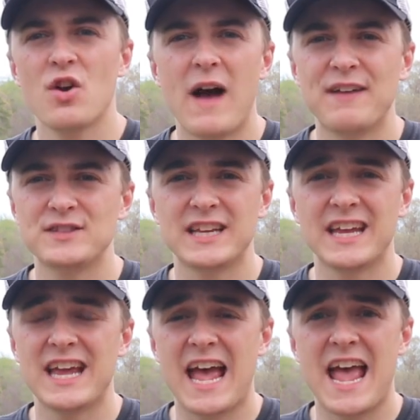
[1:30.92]
You don't have to
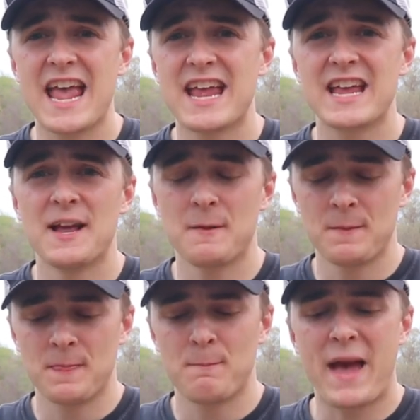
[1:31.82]
get a
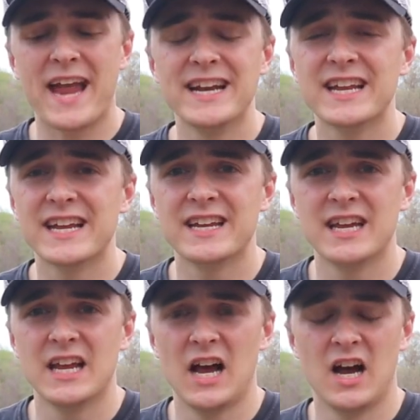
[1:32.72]
painted
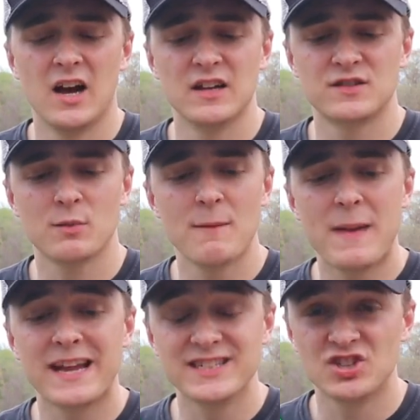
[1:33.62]

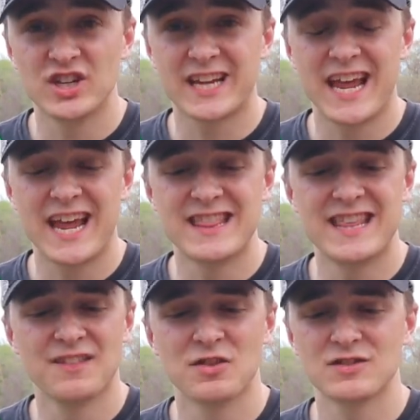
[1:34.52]
swimbait jig head
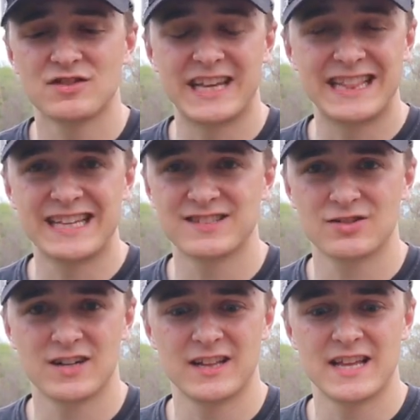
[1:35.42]
that looks like
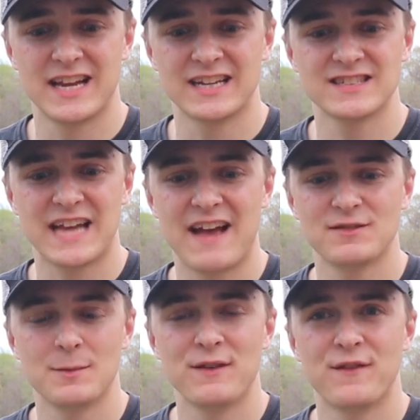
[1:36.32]
this or anything. It doesn't
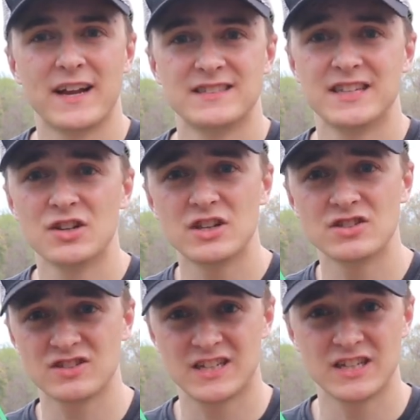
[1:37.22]
have to be fancy. You
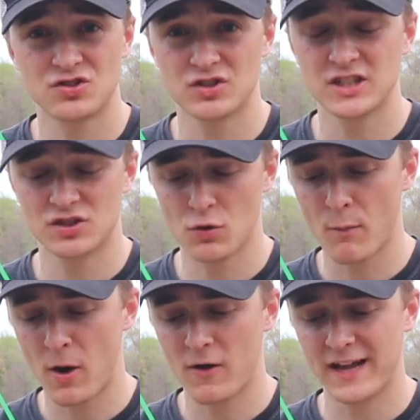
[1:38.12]
can just get a traditional
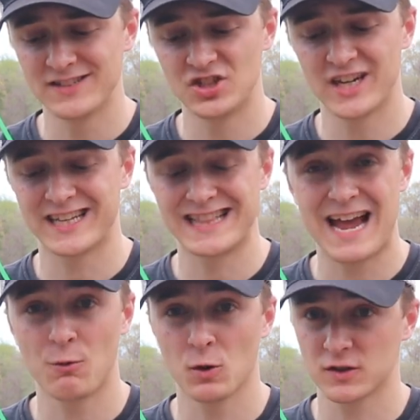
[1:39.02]
ball head jig and
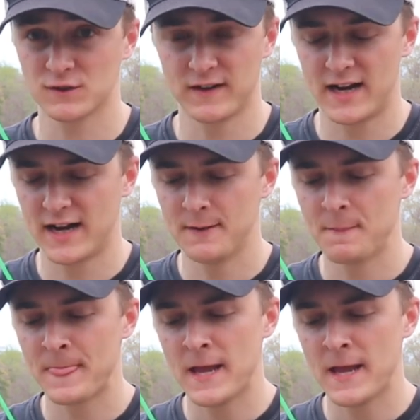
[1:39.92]
that works fine.